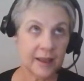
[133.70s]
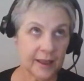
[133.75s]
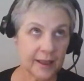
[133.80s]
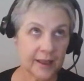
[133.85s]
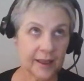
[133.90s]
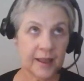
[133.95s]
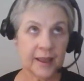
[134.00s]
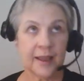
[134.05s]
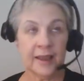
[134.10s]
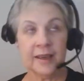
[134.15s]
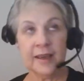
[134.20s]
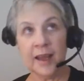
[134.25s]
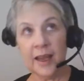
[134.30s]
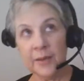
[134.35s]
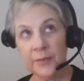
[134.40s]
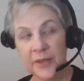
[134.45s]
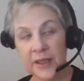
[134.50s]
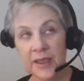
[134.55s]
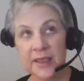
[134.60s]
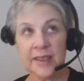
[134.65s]
And
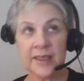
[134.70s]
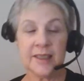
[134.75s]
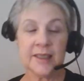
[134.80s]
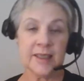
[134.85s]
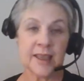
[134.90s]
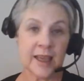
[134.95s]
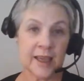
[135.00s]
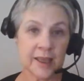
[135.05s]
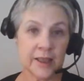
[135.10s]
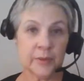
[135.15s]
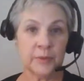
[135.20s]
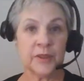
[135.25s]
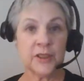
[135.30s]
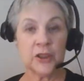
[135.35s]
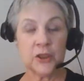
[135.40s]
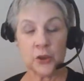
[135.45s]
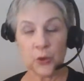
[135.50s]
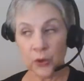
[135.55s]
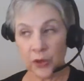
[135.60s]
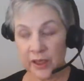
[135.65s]
I'm going to say the
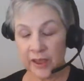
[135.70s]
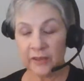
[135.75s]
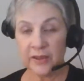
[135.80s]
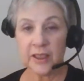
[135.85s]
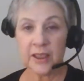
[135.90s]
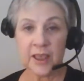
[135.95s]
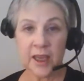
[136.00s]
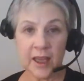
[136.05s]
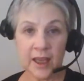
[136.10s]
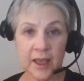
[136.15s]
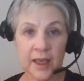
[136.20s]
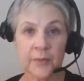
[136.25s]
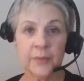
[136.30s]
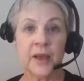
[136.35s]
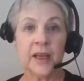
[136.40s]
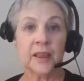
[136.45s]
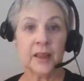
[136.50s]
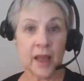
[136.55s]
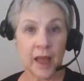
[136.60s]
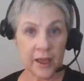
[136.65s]
majority of the time,
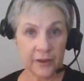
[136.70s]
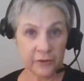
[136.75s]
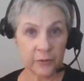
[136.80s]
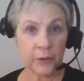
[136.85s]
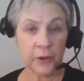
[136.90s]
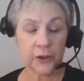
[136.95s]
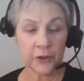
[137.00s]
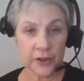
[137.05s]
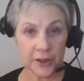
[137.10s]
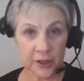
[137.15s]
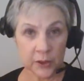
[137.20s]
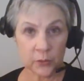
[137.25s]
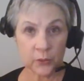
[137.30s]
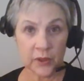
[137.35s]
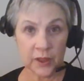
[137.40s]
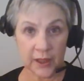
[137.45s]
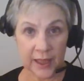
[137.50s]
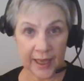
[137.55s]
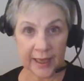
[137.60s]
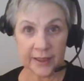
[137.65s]
a live person
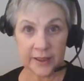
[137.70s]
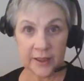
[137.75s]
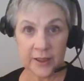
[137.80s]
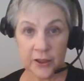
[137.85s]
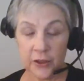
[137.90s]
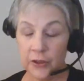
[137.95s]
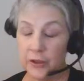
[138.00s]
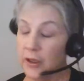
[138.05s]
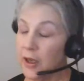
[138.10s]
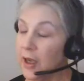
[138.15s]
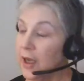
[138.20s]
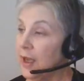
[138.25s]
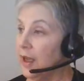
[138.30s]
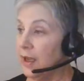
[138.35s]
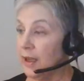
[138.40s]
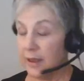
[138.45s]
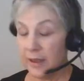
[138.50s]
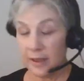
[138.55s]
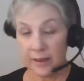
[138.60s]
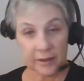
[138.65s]
will answer.
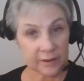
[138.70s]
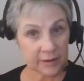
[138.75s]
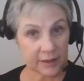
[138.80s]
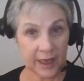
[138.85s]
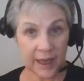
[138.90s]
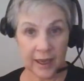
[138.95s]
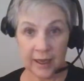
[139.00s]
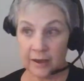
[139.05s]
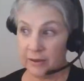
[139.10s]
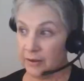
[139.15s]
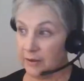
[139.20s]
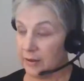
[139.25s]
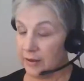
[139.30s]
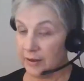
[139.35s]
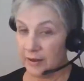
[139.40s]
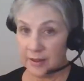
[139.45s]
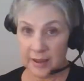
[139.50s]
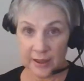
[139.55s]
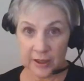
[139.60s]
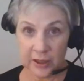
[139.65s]
Now,
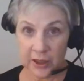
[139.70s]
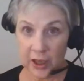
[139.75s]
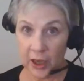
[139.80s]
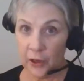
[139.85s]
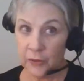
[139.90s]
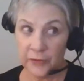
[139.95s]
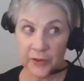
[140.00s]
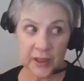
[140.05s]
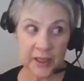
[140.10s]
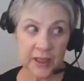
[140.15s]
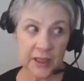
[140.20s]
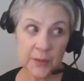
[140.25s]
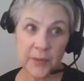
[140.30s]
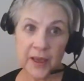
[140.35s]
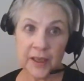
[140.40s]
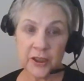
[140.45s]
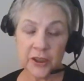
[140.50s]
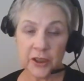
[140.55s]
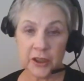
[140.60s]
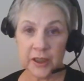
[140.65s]
since COVID,
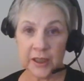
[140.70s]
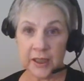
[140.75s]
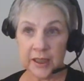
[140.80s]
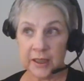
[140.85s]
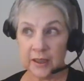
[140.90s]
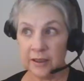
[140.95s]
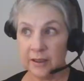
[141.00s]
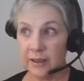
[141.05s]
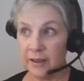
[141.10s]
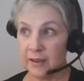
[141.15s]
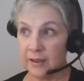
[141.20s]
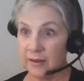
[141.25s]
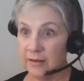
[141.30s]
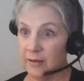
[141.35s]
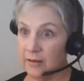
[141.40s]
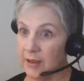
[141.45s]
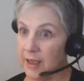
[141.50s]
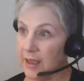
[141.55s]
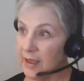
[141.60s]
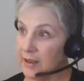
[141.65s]
especially,
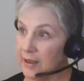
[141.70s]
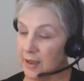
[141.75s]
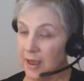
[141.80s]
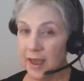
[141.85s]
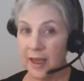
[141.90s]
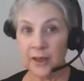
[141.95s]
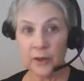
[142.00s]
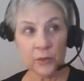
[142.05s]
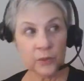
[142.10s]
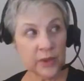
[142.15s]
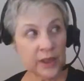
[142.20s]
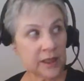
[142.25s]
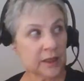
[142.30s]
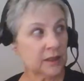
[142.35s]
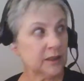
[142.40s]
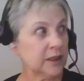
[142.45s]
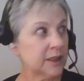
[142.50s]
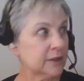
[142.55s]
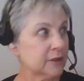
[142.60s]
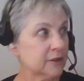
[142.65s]
things kind of went a
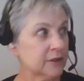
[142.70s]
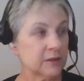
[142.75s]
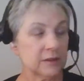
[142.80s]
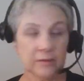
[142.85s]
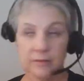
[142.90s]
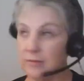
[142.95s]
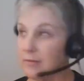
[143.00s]
little,